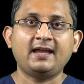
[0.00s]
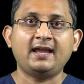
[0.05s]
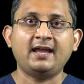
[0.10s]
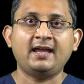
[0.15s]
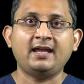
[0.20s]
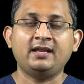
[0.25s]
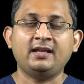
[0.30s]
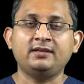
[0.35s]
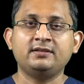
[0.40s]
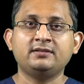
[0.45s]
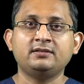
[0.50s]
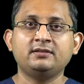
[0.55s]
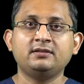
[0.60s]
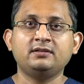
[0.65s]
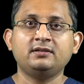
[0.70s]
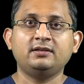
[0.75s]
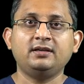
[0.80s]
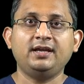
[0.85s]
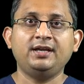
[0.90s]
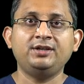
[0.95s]
And
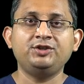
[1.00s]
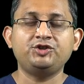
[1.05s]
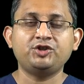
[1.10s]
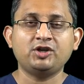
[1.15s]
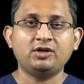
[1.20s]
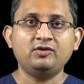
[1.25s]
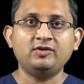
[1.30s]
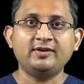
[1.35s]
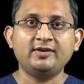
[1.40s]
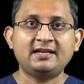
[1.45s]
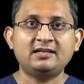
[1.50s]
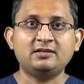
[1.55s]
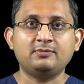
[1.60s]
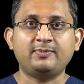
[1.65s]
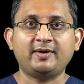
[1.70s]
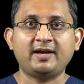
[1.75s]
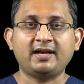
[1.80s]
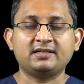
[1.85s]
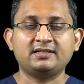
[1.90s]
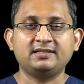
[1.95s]
in general dental
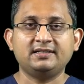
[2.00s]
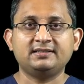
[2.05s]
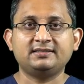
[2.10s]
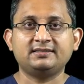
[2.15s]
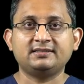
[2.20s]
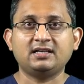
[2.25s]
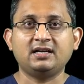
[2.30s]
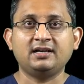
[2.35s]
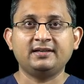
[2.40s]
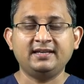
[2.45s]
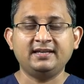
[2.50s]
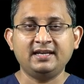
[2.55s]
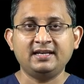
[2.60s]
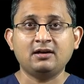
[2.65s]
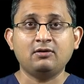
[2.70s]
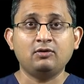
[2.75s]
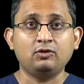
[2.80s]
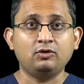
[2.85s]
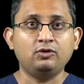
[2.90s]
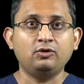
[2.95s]
practice, again,
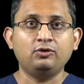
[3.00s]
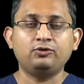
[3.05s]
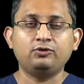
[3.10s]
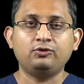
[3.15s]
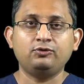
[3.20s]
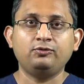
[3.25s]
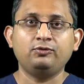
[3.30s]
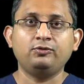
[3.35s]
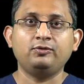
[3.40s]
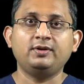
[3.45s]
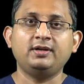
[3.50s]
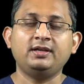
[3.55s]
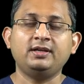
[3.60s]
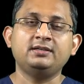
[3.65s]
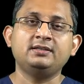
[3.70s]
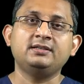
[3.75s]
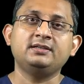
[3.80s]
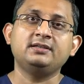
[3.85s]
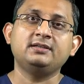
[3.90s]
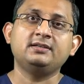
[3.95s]
I'll go through
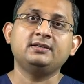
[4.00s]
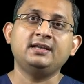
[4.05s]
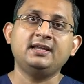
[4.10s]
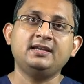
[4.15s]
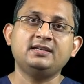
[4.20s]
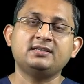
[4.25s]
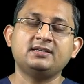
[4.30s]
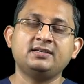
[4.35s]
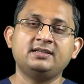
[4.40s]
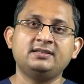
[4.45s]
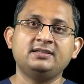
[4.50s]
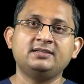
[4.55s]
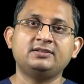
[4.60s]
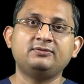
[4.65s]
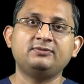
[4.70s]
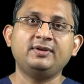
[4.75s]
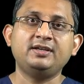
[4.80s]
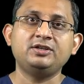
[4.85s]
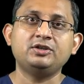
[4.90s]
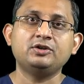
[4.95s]
later in this
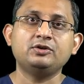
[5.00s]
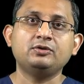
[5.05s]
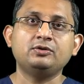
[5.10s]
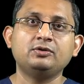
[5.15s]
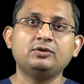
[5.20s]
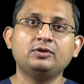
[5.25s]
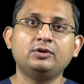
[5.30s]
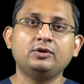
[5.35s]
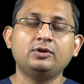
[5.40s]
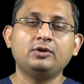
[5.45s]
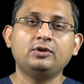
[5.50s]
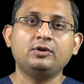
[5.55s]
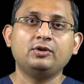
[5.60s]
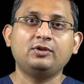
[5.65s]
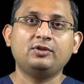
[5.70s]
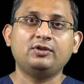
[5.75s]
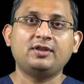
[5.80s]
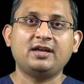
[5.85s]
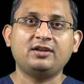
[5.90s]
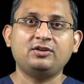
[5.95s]
video,
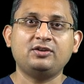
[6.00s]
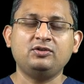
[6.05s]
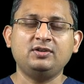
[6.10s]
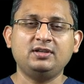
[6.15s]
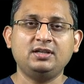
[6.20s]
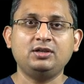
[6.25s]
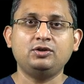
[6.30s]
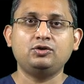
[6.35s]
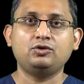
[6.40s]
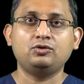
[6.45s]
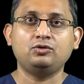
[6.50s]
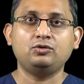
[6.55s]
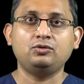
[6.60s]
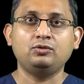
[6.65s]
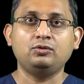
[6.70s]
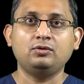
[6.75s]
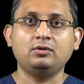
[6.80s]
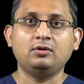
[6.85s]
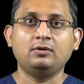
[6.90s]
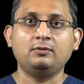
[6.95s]
that you need
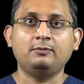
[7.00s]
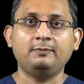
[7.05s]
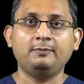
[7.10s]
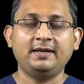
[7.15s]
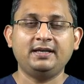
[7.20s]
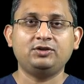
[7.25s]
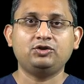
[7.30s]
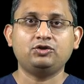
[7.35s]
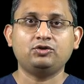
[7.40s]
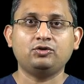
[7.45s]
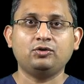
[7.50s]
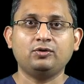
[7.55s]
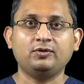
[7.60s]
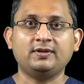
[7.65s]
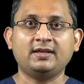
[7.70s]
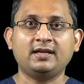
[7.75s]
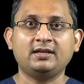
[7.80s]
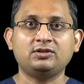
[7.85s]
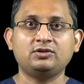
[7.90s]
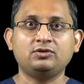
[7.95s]
to make sure
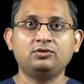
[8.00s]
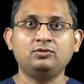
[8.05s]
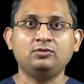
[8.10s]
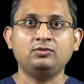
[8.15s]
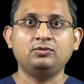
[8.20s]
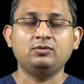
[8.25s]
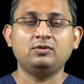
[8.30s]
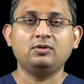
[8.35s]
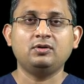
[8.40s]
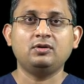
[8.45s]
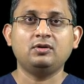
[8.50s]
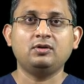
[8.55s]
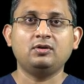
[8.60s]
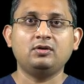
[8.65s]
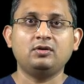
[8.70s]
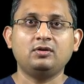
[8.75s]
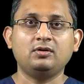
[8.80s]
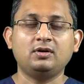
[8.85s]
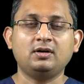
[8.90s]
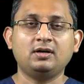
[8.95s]
that you
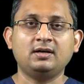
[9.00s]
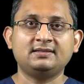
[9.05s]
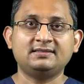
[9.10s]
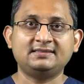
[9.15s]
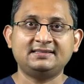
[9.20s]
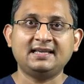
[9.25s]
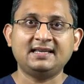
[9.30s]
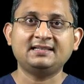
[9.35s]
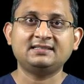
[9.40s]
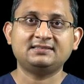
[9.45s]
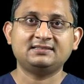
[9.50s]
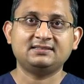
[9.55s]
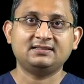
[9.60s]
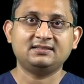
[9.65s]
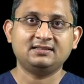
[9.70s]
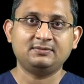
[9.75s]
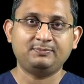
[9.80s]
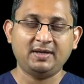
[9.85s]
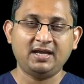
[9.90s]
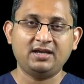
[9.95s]
assess
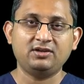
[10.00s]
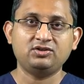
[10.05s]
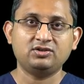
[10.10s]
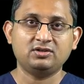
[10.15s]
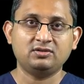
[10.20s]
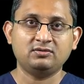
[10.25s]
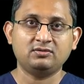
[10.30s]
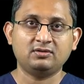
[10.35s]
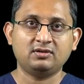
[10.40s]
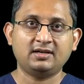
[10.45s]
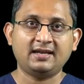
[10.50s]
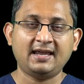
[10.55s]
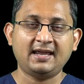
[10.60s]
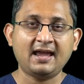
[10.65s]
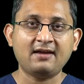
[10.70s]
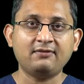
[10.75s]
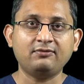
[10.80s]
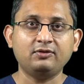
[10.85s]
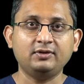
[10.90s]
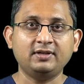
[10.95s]
the patient
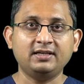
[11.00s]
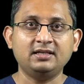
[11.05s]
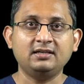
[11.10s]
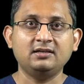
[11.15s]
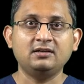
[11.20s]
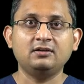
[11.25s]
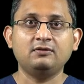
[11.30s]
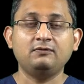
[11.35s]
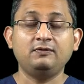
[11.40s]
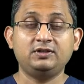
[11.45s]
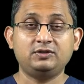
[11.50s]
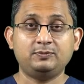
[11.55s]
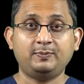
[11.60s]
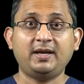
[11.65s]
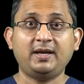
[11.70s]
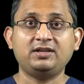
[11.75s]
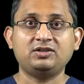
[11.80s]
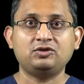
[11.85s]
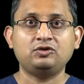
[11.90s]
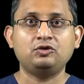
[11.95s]
carefully, which
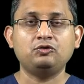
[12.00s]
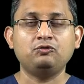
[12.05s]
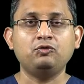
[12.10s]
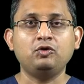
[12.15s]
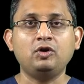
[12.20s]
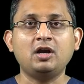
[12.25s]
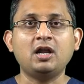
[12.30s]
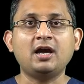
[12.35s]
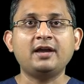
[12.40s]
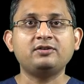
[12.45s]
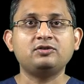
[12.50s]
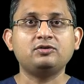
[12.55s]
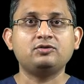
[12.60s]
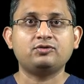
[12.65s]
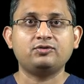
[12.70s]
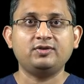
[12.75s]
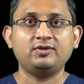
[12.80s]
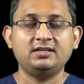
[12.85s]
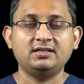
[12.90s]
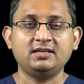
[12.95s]
patient you would like to
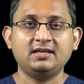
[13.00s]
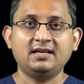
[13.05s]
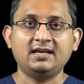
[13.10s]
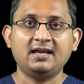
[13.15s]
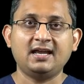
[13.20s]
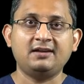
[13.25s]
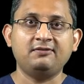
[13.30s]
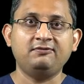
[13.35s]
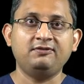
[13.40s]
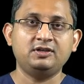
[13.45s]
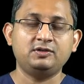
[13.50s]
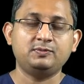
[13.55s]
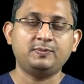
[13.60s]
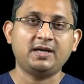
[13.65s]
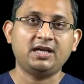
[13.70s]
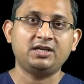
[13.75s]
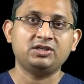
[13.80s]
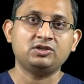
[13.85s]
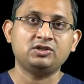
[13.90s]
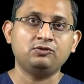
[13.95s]
treat and which
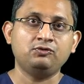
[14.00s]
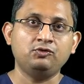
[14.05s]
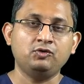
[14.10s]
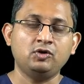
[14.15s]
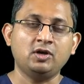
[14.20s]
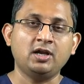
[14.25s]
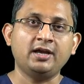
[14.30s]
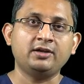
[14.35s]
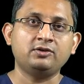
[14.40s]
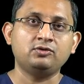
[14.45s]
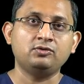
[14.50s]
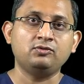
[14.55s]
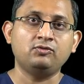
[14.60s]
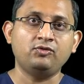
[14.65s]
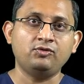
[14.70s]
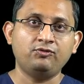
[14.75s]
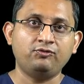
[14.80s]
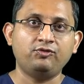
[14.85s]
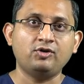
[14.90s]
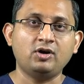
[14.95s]
patient you would like to
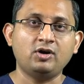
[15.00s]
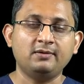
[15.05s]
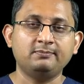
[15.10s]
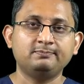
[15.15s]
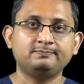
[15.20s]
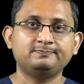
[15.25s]
refer,